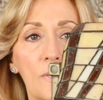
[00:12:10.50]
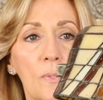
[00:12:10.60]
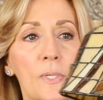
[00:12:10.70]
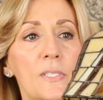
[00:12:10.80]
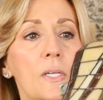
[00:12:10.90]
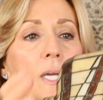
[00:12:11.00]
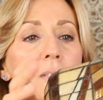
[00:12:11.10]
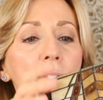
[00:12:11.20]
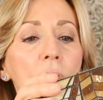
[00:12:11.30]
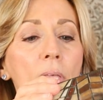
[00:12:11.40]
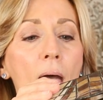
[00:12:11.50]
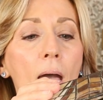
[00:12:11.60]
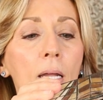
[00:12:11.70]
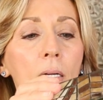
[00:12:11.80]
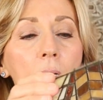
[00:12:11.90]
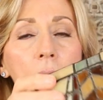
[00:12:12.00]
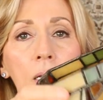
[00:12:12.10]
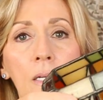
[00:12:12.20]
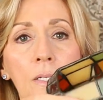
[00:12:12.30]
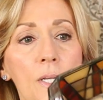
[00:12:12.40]
So I said yes to that.
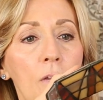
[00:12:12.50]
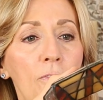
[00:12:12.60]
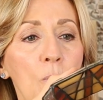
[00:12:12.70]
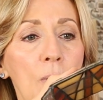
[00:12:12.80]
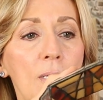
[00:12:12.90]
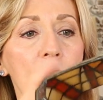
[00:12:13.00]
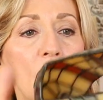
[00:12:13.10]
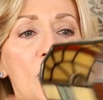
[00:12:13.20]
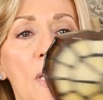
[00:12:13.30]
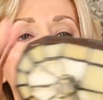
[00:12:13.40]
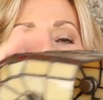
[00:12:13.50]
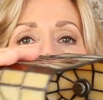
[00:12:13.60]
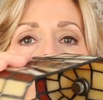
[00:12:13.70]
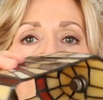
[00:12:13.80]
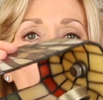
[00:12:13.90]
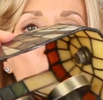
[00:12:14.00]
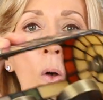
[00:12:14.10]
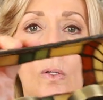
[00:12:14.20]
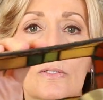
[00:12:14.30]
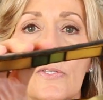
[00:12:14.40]
And if you can see, it
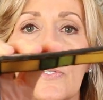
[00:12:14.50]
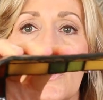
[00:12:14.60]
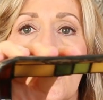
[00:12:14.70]
holds